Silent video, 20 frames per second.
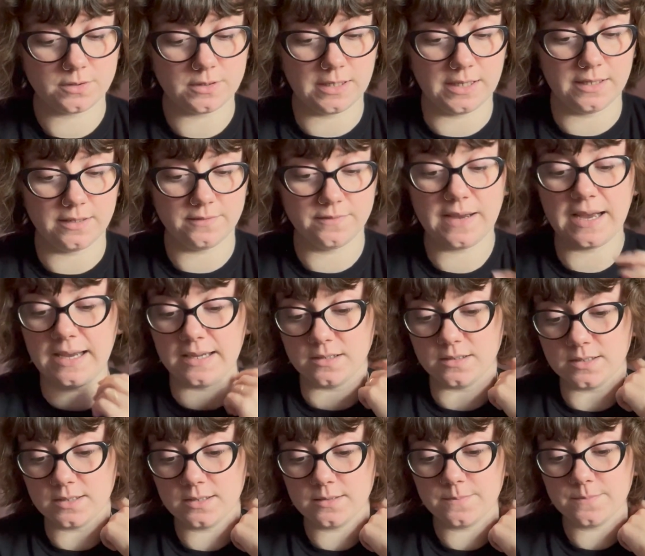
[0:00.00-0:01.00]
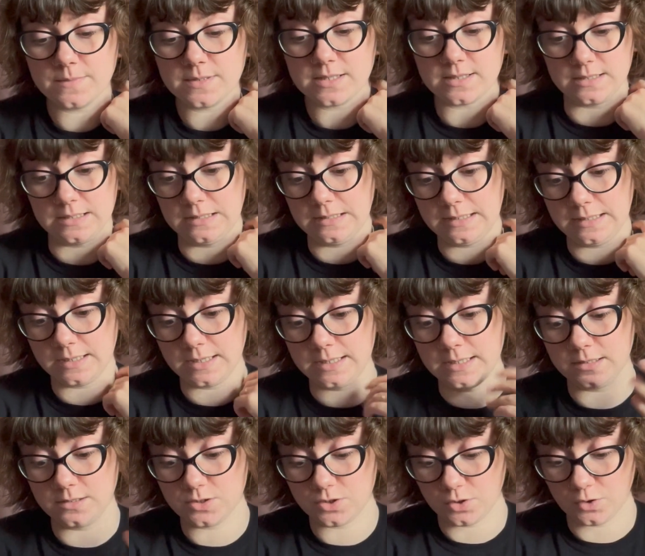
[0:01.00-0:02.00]
I've had stellina
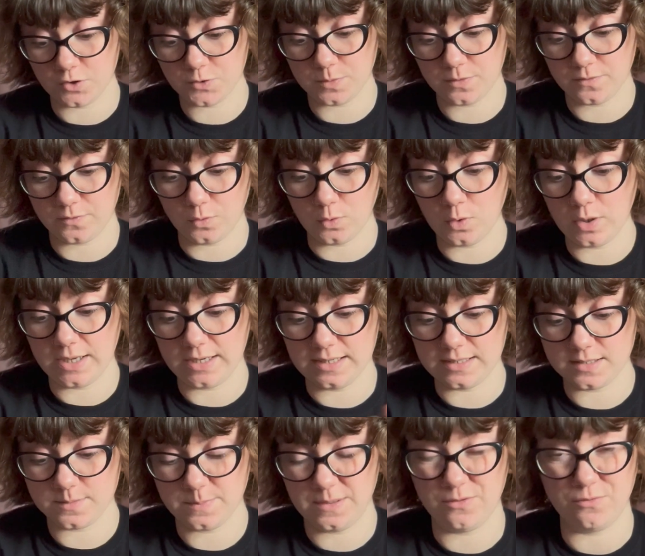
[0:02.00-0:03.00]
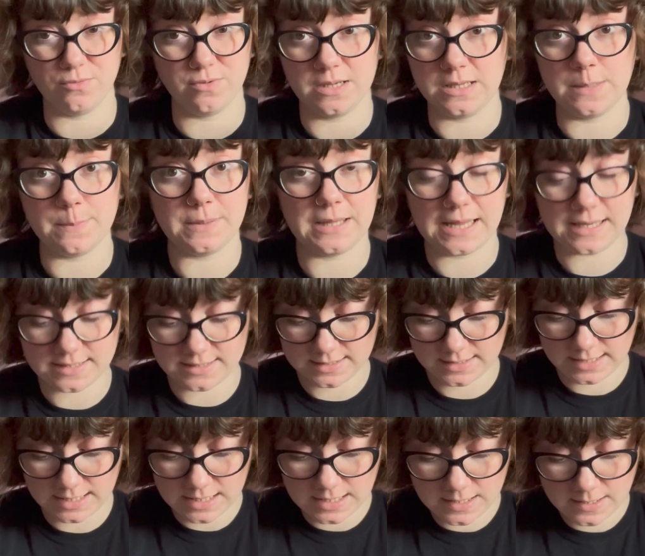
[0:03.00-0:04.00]
in socks before and it's been really
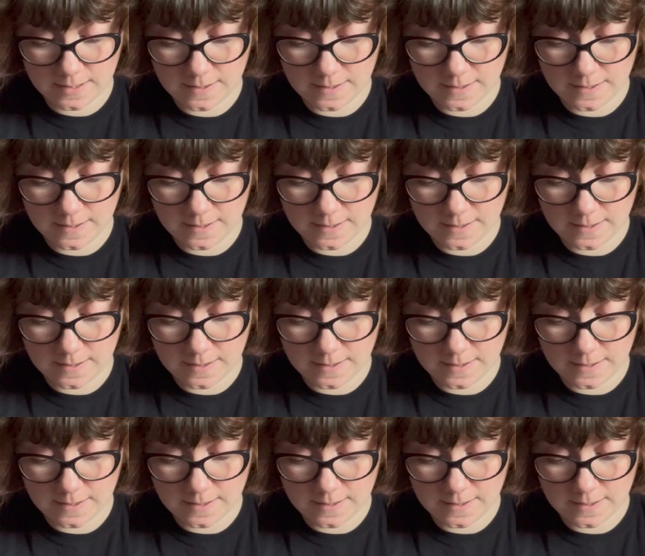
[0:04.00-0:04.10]
plasticky,